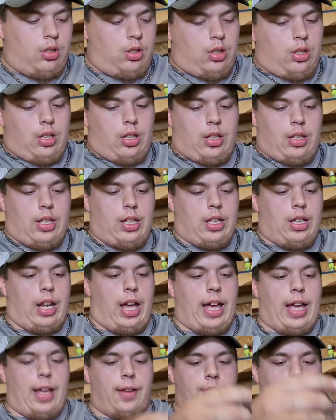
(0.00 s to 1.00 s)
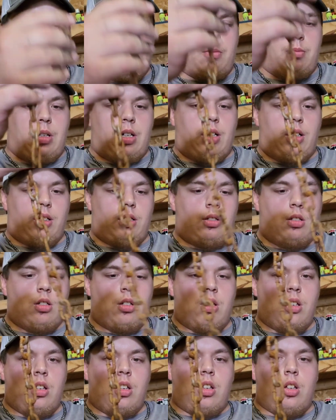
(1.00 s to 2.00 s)
And then I have some
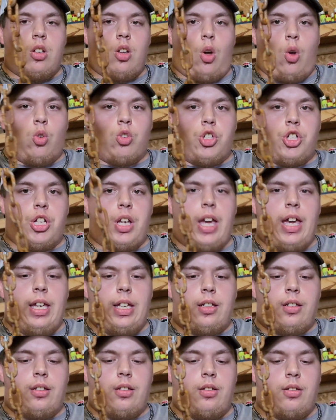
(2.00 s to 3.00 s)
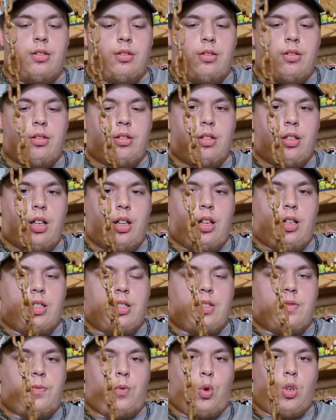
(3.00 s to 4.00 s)
old chain.
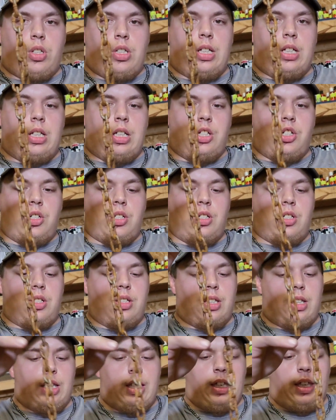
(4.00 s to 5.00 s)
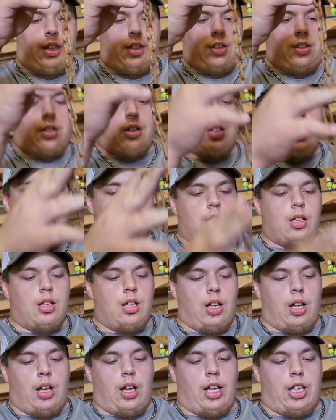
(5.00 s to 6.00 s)
It's 14 inches in length.
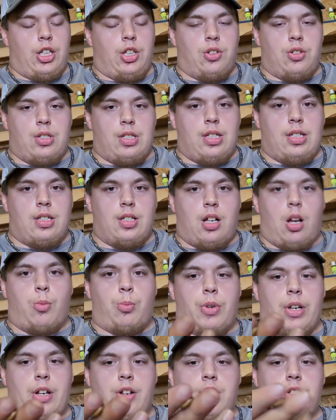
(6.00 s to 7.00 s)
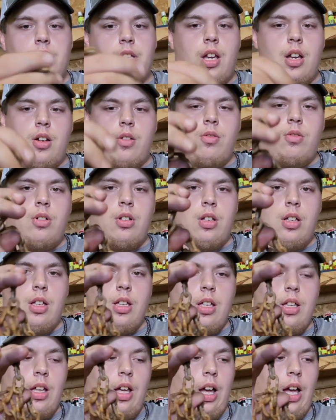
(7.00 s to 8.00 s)
I used these a couple years ago.
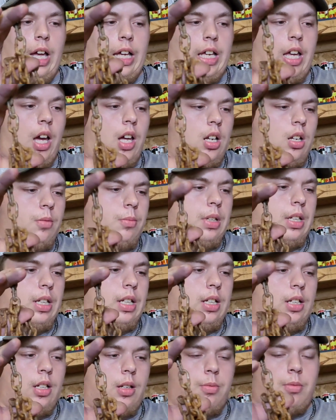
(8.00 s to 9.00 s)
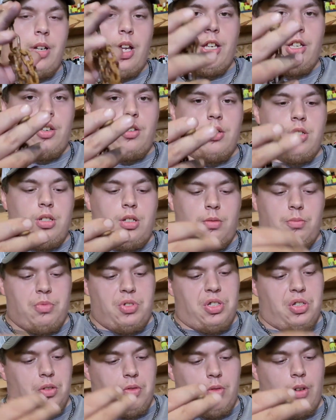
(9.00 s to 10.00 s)
I cut them and ended up not using them.
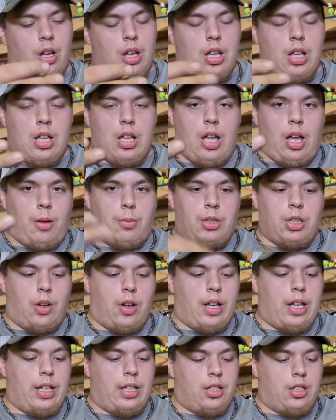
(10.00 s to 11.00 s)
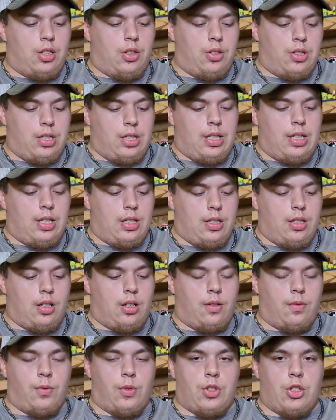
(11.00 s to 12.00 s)
So I'm going to go ahead and use these
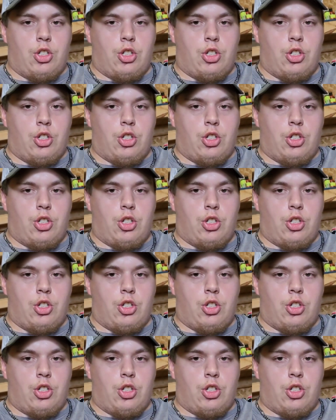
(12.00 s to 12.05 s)
for the